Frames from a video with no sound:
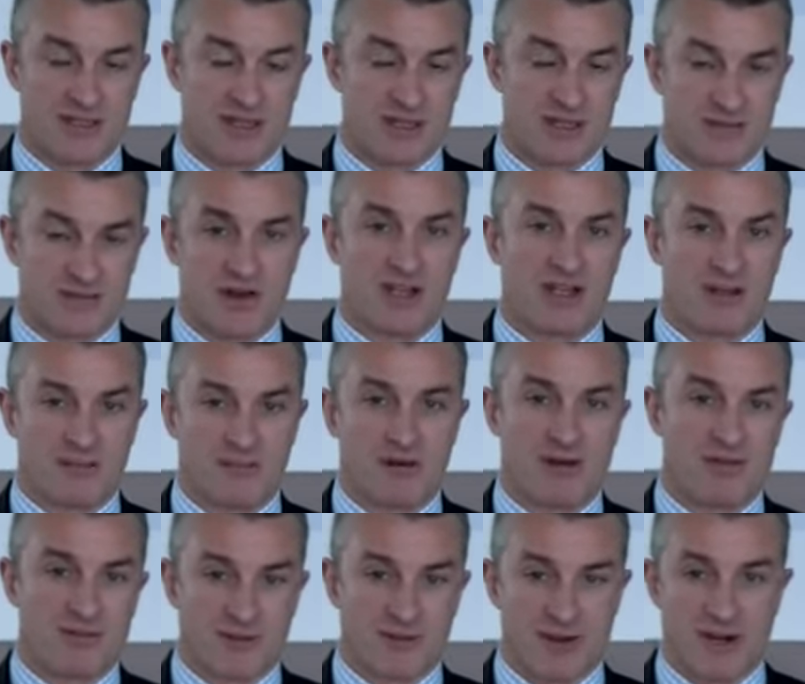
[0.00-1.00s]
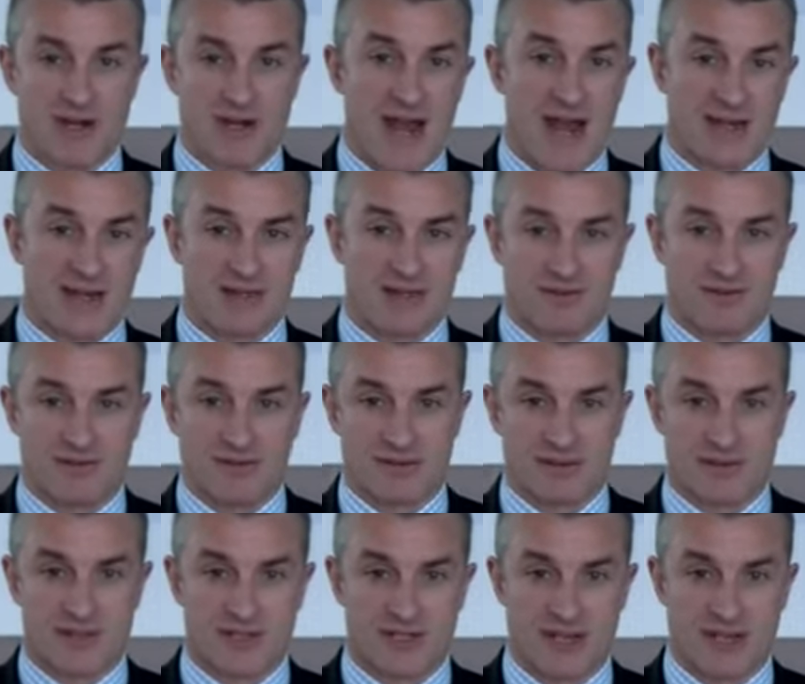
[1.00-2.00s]
So divide that by three, add it to the
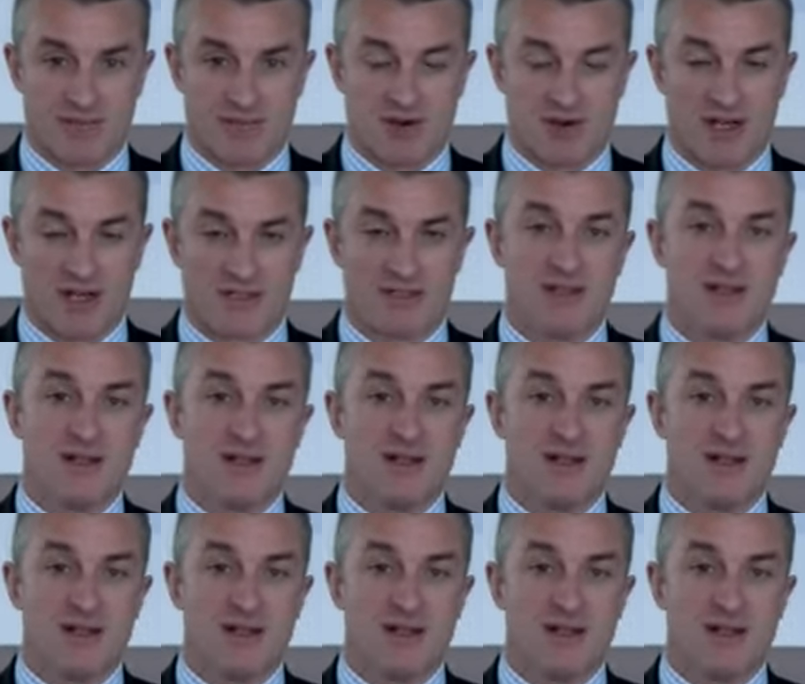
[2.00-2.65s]
Foster's share price.